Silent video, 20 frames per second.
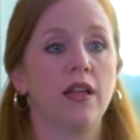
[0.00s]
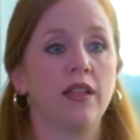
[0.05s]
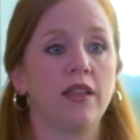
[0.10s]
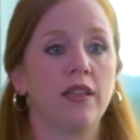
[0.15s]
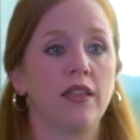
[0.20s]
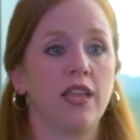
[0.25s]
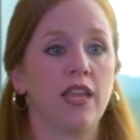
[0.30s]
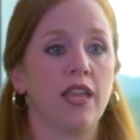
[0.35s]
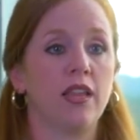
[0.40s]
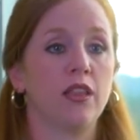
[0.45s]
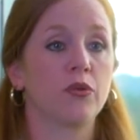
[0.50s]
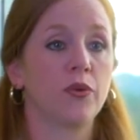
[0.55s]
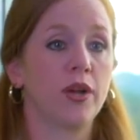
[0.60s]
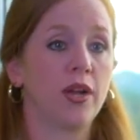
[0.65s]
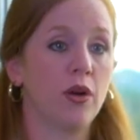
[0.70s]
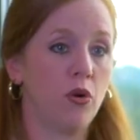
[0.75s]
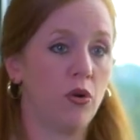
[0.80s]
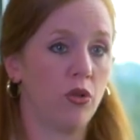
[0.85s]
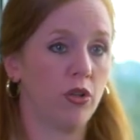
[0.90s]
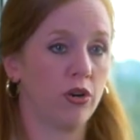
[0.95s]
The
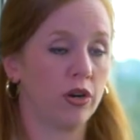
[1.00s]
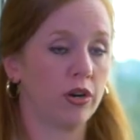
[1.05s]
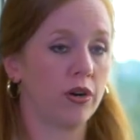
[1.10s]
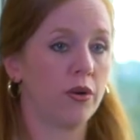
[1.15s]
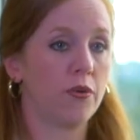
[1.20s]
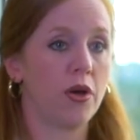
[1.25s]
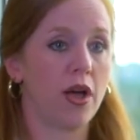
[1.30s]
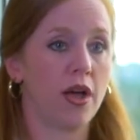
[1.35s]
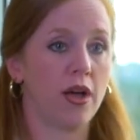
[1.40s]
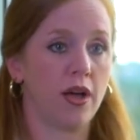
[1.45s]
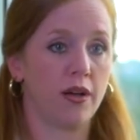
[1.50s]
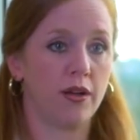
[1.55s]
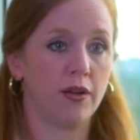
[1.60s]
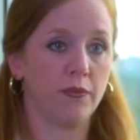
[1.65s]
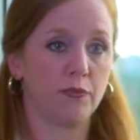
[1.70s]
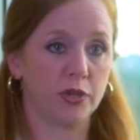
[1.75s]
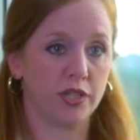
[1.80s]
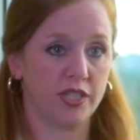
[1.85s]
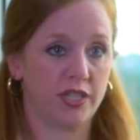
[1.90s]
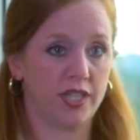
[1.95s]
three-holer
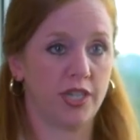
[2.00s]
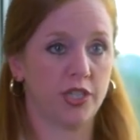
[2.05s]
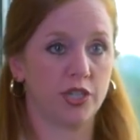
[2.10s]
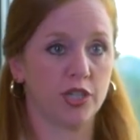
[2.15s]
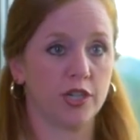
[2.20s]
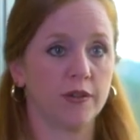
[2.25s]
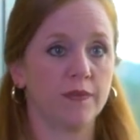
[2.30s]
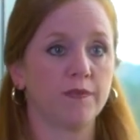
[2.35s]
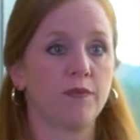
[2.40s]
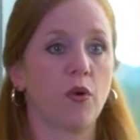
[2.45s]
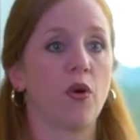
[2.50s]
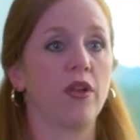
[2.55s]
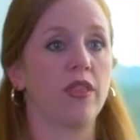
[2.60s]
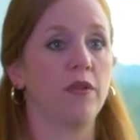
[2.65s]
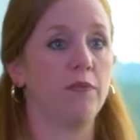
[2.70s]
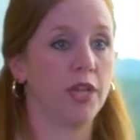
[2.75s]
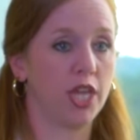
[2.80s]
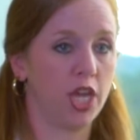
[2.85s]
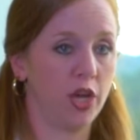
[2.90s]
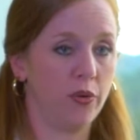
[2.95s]
procedure, or the
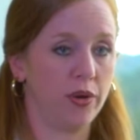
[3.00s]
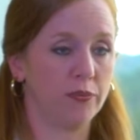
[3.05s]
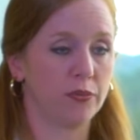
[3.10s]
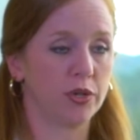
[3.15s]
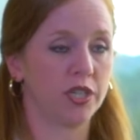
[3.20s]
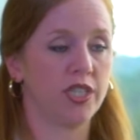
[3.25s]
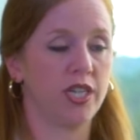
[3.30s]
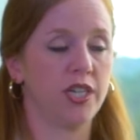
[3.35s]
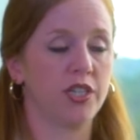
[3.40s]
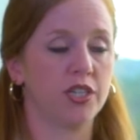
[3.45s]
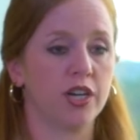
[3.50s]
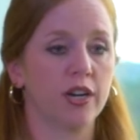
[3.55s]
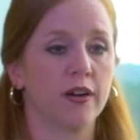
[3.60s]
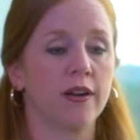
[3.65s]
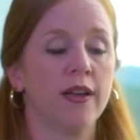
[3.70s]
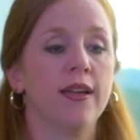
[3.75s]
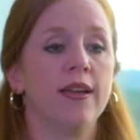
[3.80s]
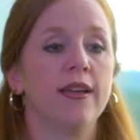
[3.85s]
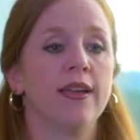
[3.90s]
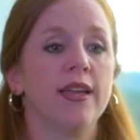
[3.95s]
McEwen procedure,
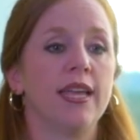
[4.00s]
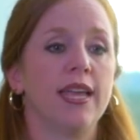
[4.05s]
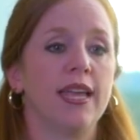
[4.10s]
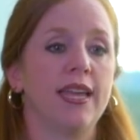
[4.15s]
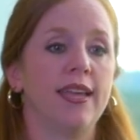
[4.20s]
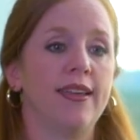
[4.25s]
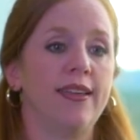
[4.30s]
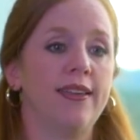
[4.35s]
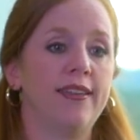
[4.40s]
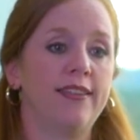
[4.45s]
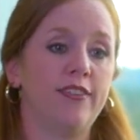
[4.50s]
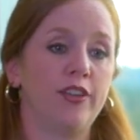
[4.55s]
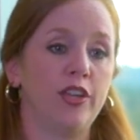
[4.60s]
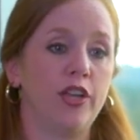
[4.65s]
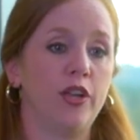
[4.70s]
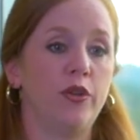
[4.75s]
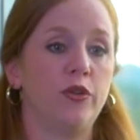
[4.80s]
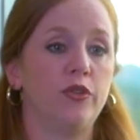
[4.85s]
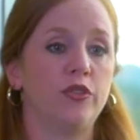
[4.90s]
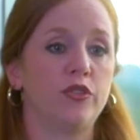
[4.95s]
is
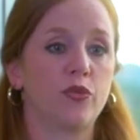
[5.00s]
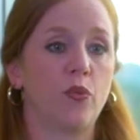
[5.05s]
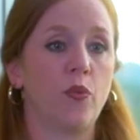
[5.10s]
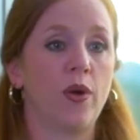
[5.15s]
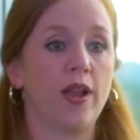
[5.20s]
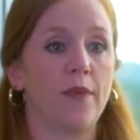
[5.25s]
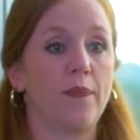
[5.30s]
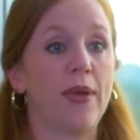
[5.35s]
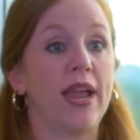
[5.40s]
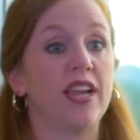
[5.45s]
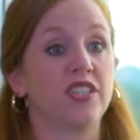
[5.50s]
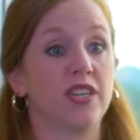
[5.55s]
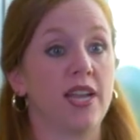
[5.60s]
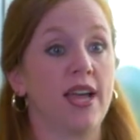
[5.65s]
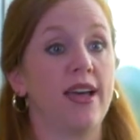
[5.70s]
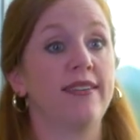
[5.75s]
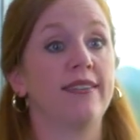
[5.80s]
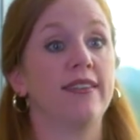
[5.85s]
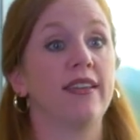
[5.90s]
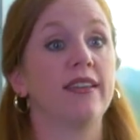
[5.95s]
used when a patient
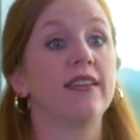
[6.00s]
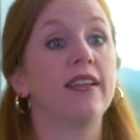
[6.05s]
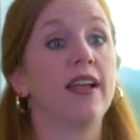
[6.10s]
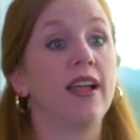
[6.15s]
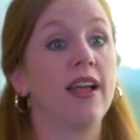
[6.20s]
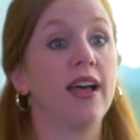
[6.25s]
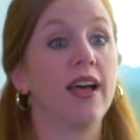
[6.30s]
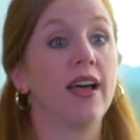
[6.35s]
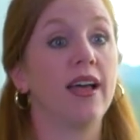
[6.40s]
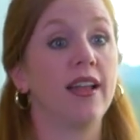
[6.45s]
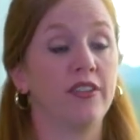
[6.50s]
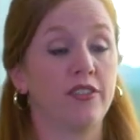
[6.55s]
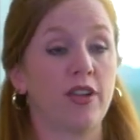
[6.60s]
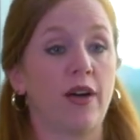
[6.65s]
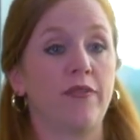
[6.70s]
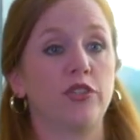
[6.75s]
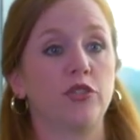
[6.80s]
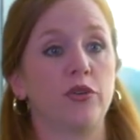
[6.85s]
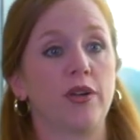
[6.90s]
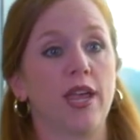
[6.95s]
has an
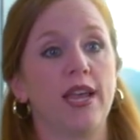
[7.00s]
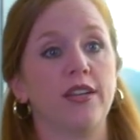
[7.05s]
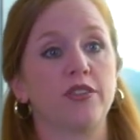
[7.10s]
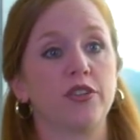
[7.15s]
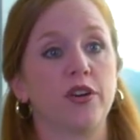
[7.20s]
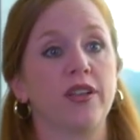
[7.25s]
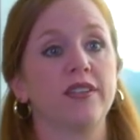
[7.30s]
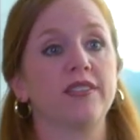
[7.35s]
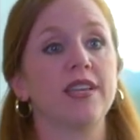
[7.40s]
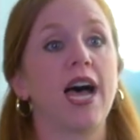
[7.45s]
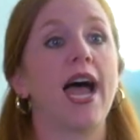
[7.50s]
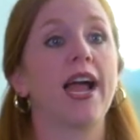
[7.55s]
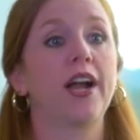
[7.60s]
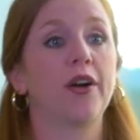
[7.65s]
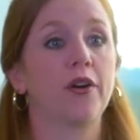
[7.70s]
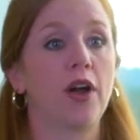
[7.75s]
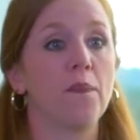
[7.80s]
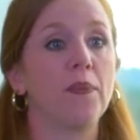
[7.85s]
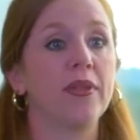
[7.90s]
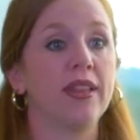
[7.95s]
esophageal cancer that's
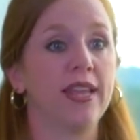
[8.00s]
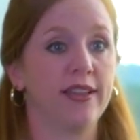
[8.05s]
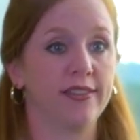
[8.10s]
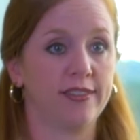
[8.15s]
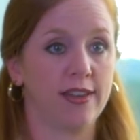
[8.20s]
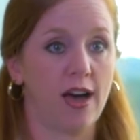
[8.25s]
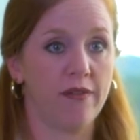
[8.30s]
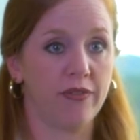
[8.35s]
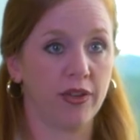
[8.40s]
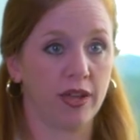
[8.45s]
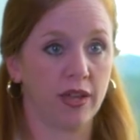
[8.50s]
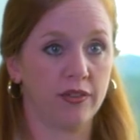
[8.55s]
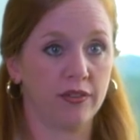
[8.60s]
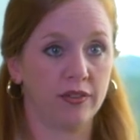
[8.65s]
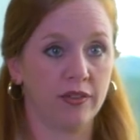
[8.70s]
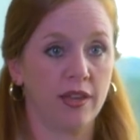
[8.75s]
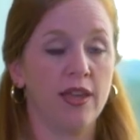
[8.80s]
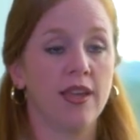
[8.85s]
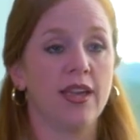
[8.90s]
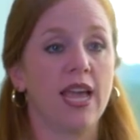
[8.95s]
higher up in the
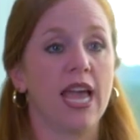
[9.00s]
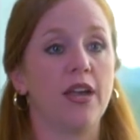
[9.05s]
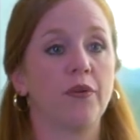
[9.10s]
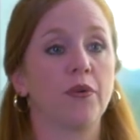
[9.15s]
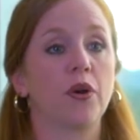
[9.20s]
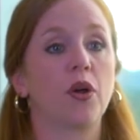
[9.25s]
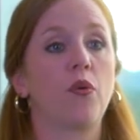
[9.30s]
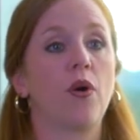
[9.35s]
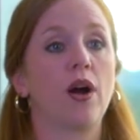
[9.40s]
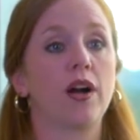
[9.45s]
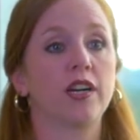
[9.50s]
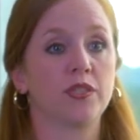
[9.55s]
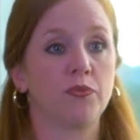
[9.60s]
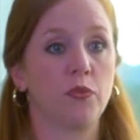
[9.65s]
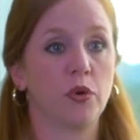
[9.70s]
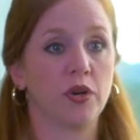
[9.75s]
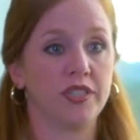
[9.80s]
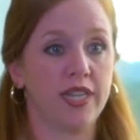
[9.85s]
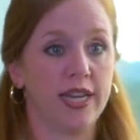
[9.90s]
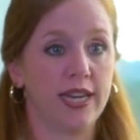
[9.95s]
esophagus, and it requires
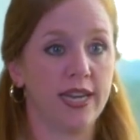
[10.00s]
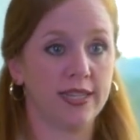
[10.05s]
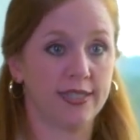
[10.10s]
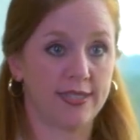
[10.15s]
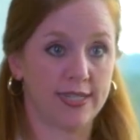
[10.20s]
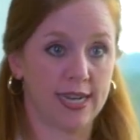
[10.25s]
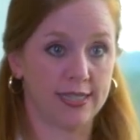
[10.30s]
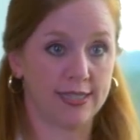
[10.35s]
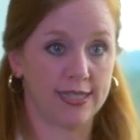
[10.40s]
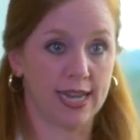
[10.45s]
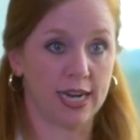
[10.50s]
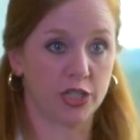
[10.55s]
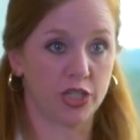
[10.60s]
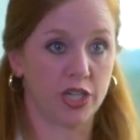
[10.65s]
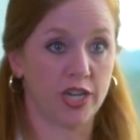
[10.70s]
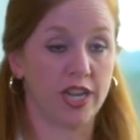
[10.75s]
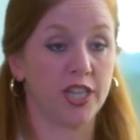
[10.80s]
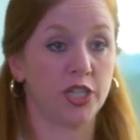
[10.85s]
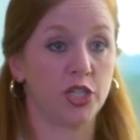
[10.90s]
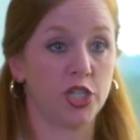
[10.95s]
more tedious
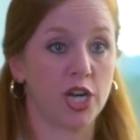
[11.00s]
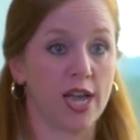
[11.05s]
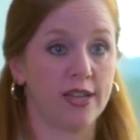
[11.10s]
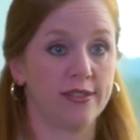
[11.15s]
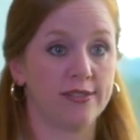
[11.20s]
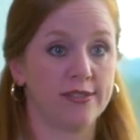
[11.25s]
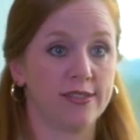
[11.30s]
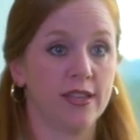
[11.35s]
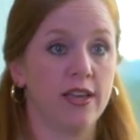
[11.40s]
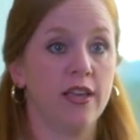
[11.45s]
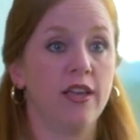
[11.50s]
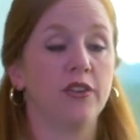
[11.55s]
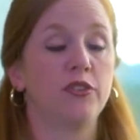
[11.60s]
dissection in the chest.